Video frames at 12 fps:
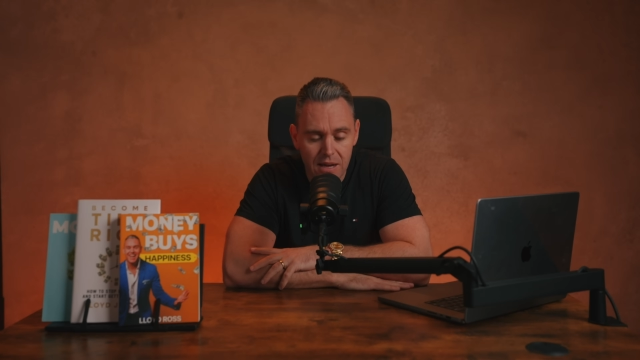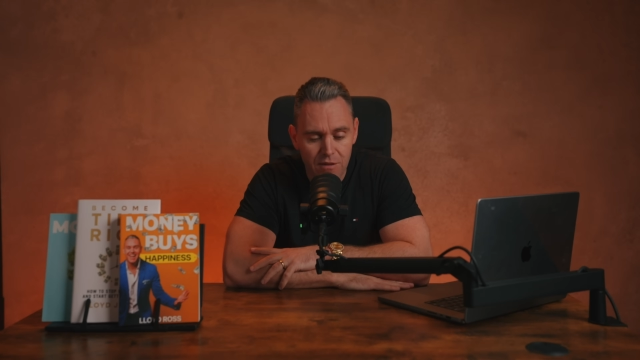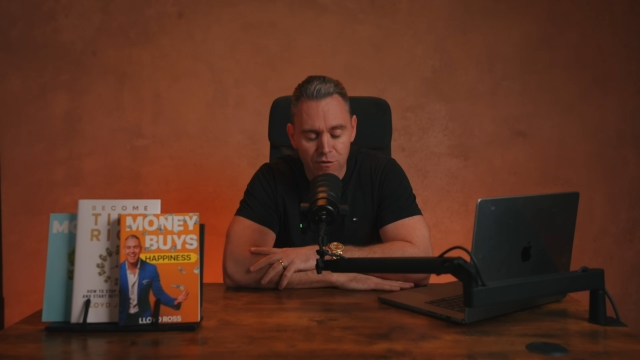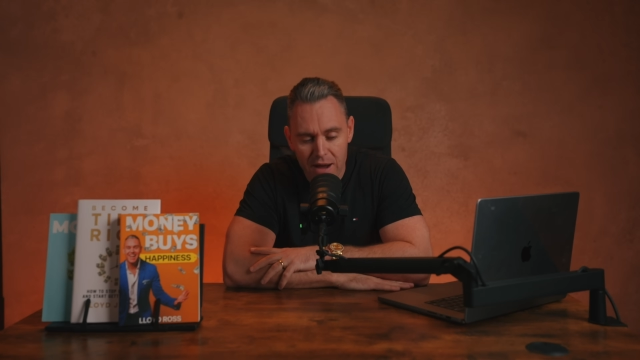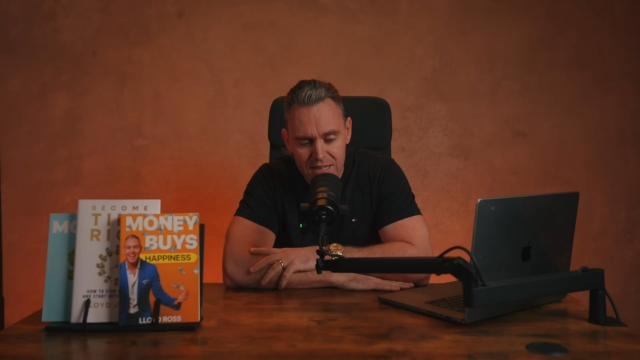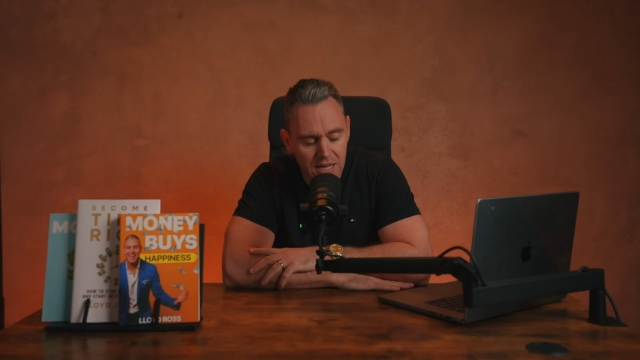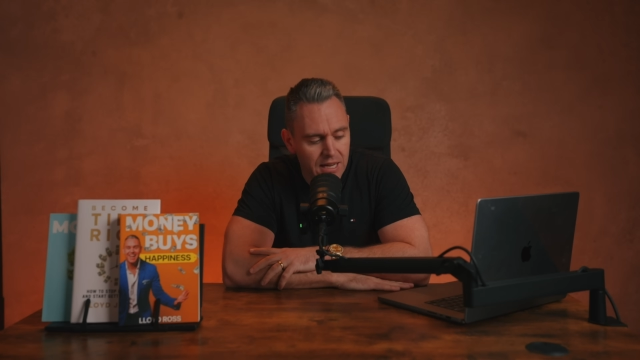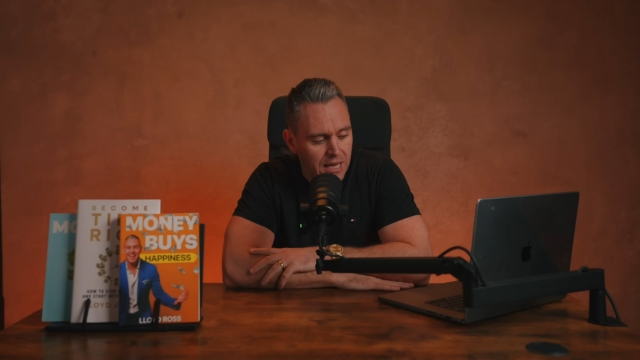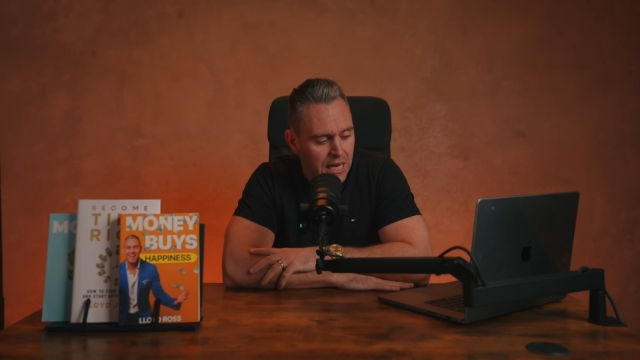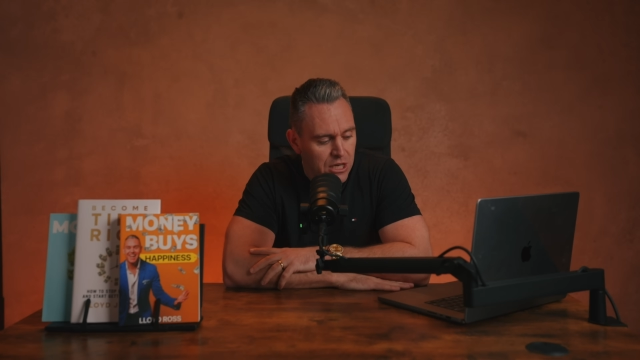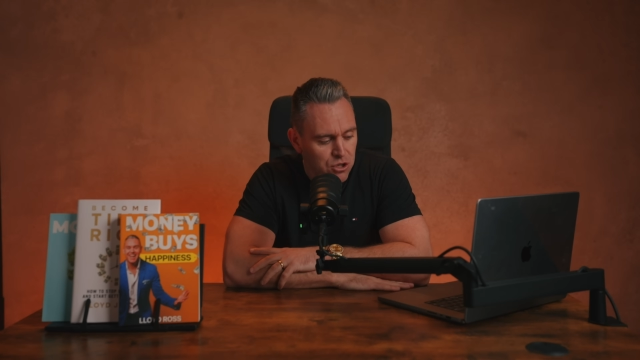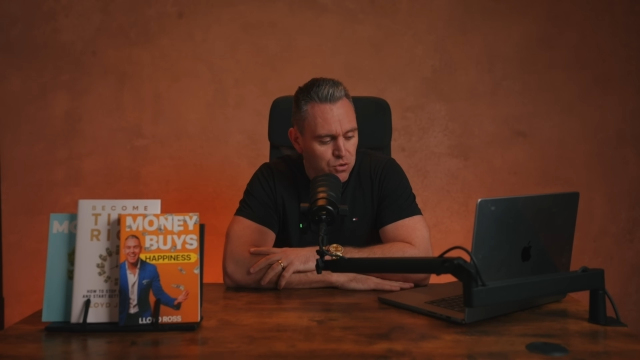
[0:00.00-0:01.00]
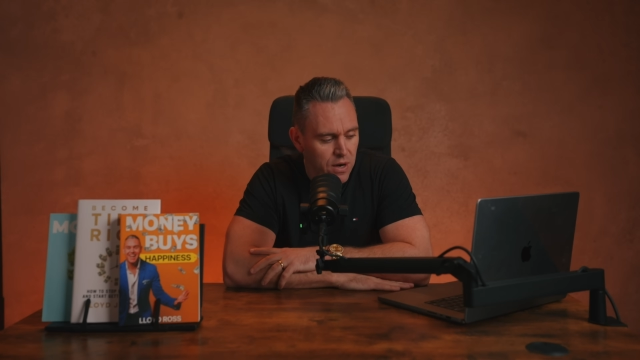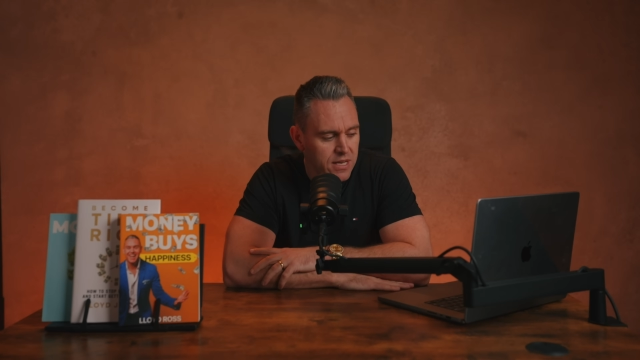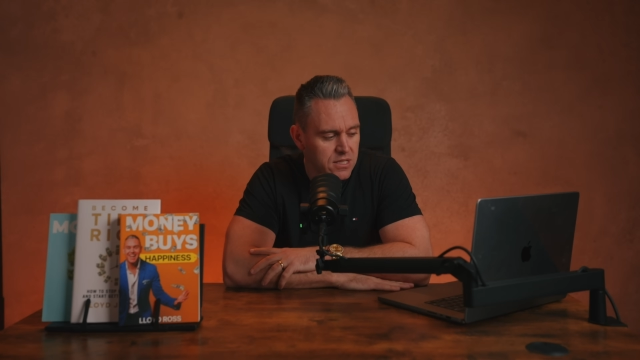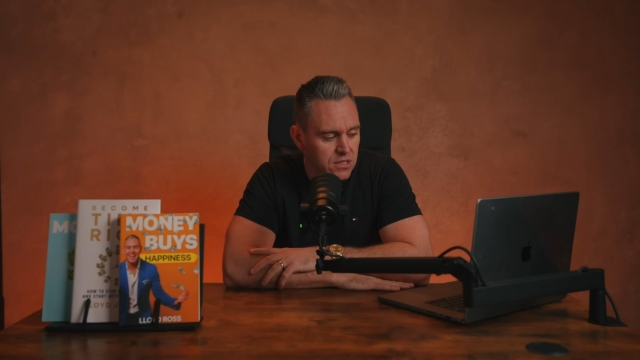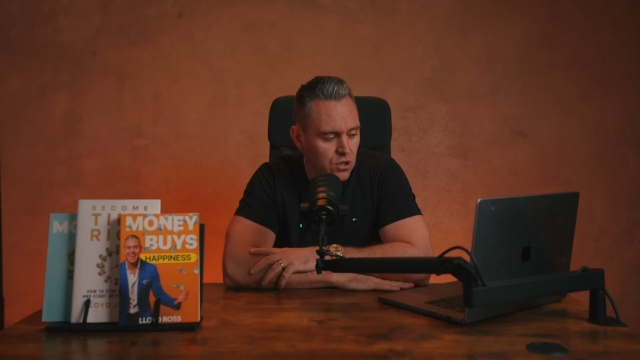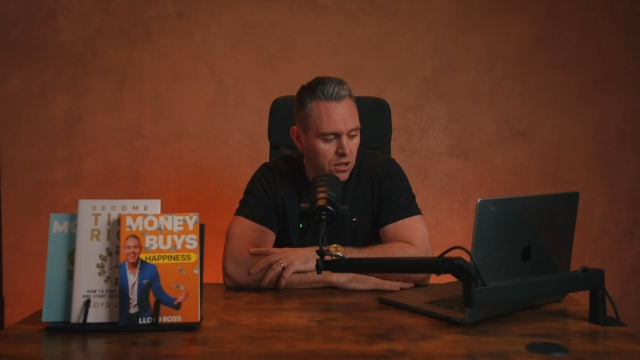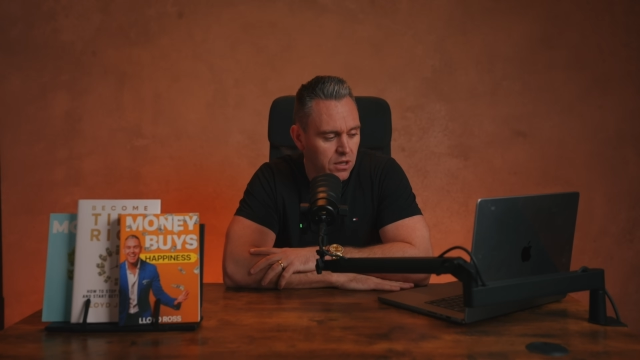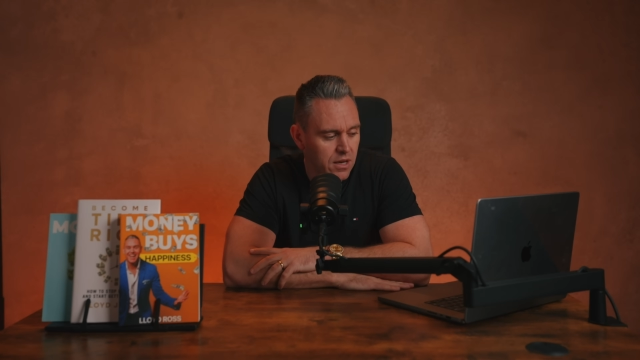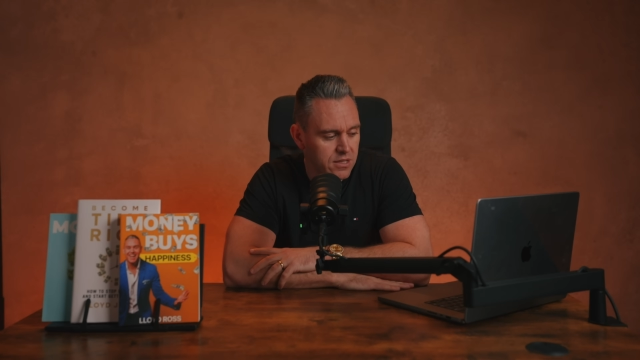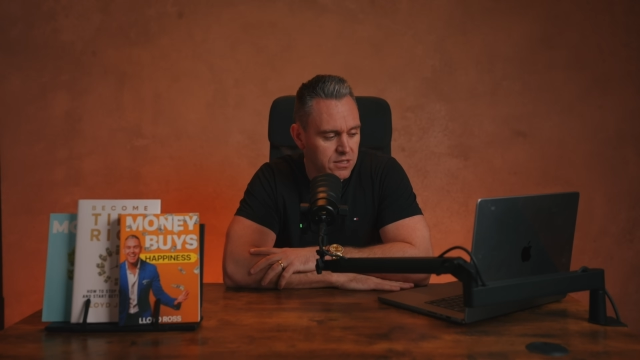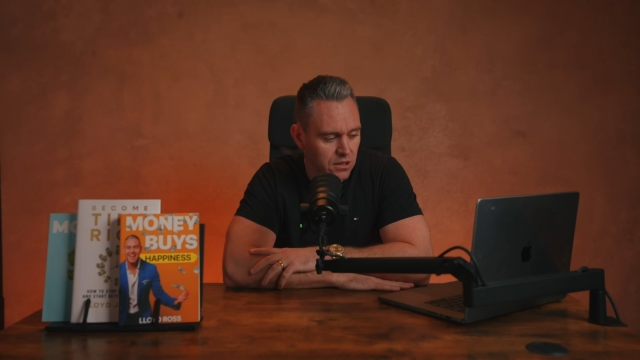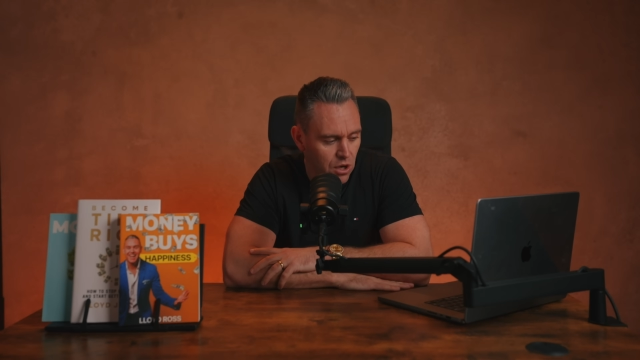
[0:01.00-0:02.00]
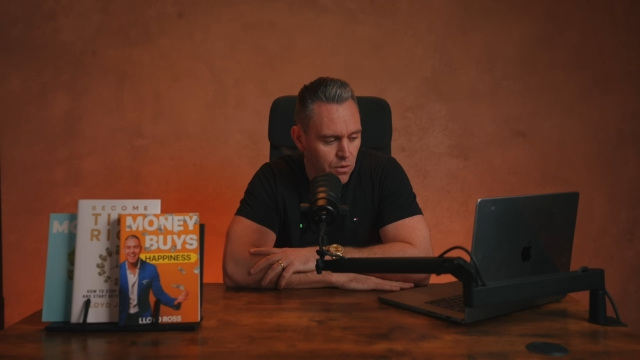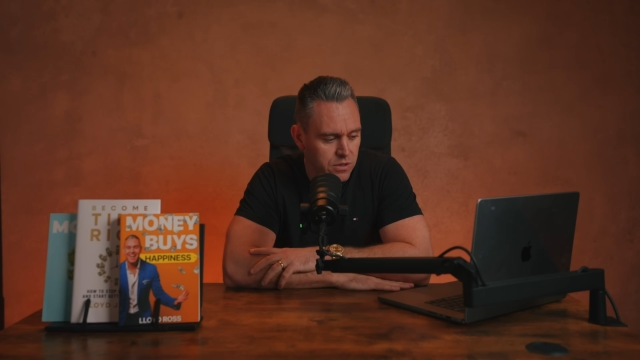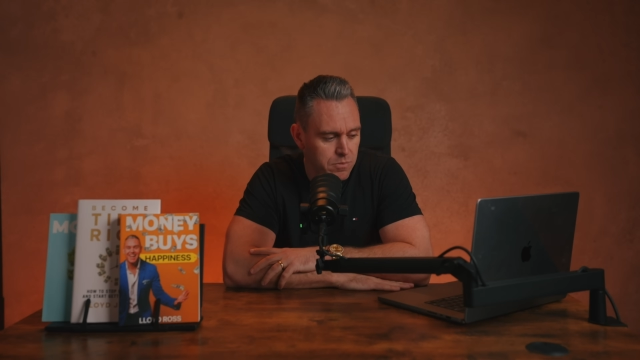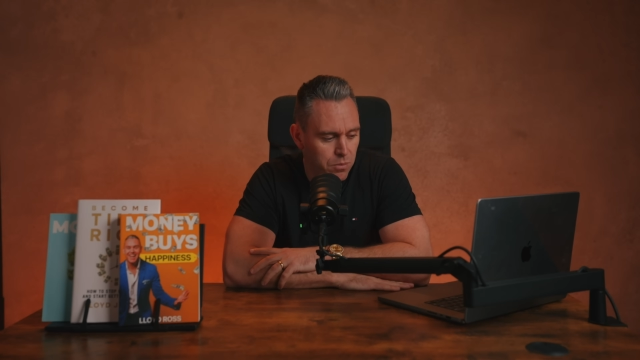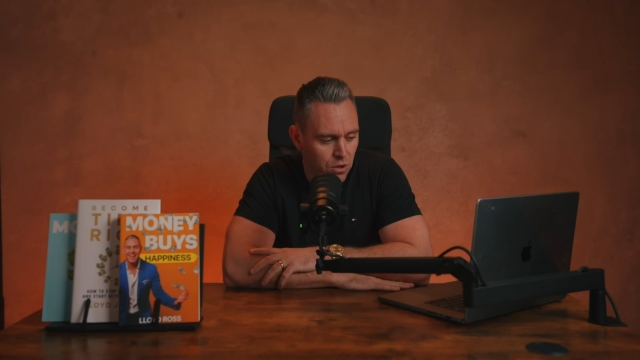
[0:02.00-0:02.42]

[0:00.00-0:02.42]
In fact, interest rates got as low as